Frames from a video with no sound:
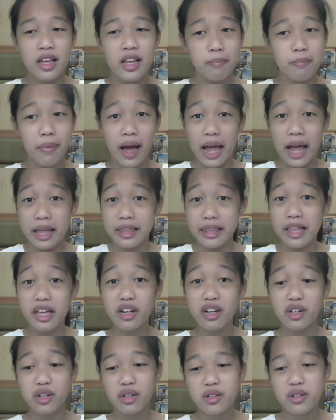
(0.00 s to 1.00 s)
by
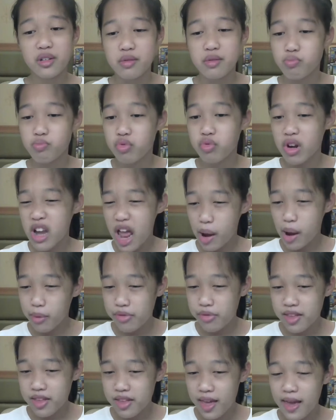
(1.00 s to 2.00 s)
letters of
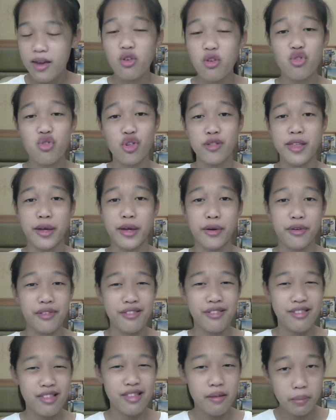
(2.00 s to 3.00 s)
pronunciation that are
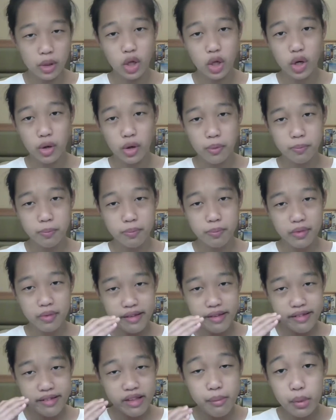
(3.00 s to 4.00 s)

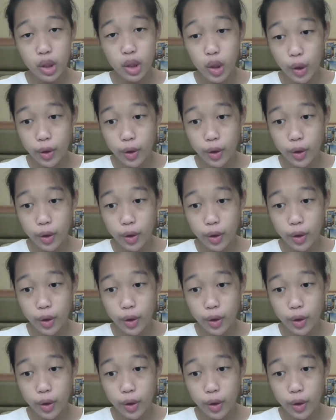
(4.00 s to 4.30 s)
similar.